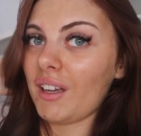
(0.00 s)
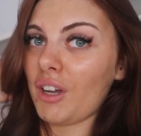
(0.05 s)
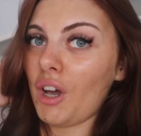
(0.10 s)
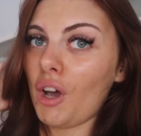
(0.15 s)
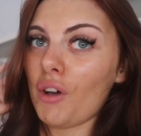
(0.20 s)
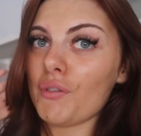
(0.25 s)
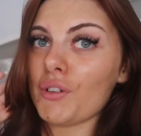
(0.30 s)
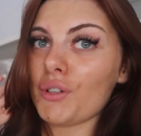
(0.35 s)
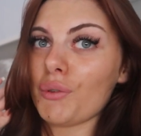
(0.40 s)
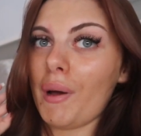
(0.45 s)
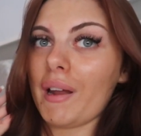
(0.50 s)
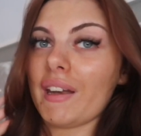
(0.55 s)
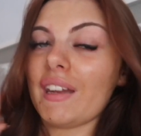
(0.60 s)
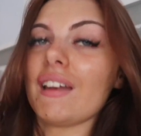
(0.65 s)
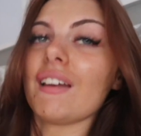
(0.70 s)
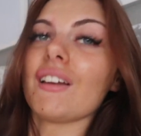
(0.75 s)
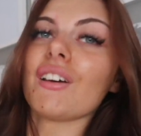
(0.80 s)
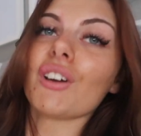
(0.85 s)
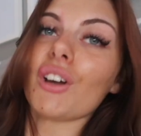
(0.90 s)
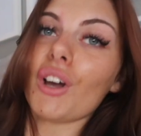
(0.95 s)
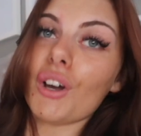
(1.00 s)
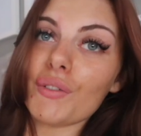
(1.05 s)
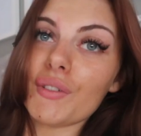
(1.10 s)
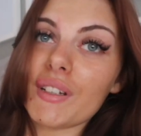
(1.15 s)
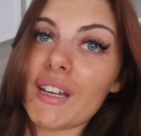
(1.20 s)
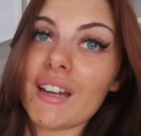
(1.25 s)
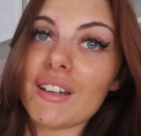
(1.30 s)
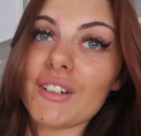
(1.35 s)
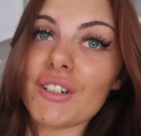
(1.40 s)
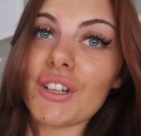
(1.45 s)
COVID wedding,
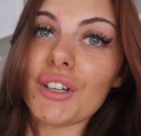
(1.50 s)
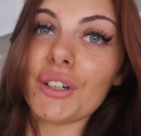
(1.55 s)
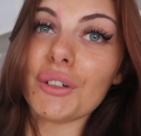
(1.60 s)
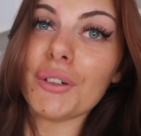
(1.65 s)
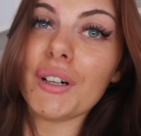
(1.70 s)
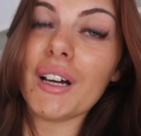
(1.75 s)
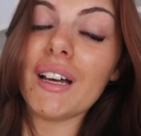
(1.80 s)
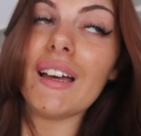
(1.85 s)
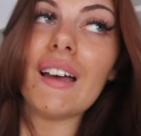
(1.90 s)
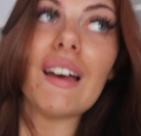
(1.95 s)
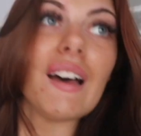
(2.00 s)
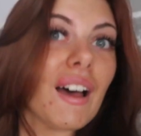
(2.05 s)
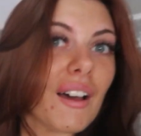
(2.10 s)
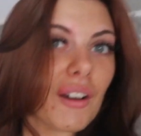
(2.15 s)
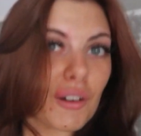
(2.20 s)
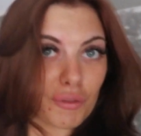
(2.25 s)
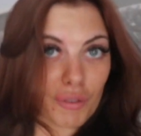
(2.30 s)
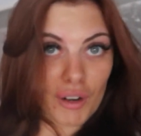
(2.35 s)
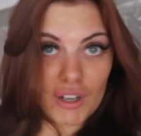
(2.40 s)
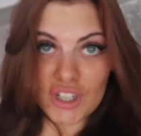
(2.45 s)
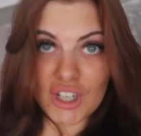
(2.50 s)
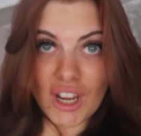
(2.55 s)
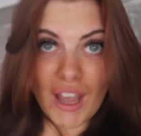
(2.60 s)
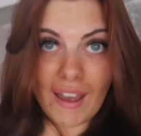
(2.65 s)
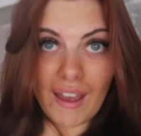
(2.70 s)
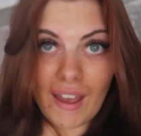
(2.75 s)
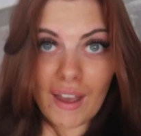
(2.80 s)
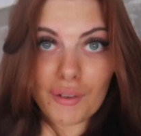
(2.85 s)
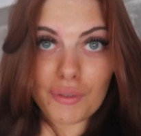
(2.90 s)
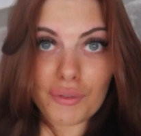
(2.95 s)
COVID Hindu, fresh
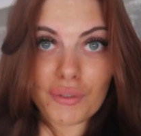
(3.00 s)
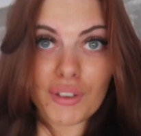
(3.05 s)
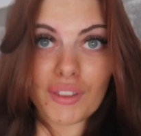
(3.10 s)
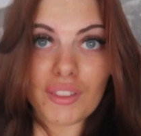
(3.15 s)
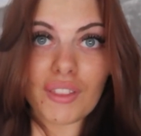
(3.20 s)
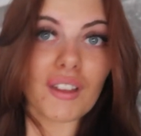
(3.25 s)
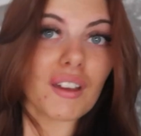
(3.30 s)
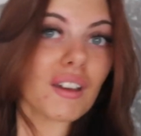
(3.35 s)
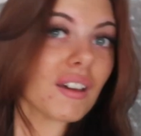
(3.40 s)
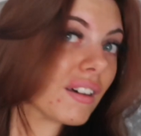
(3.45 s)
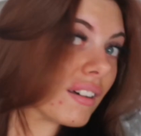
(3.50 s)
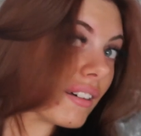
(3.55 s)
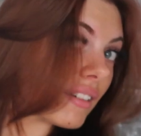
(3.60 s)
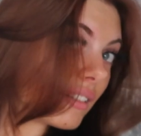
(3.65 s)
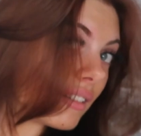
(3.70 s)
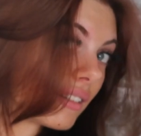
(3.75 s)
hair for the